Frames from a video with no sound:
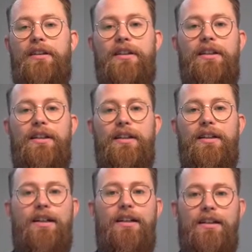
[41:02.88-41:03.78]

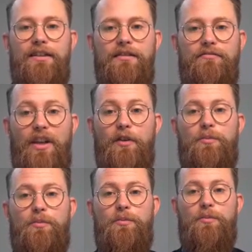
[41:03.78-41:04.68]
the
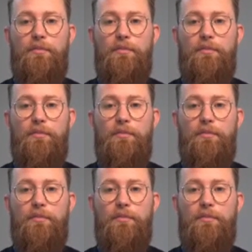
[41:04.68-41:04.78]
DevOps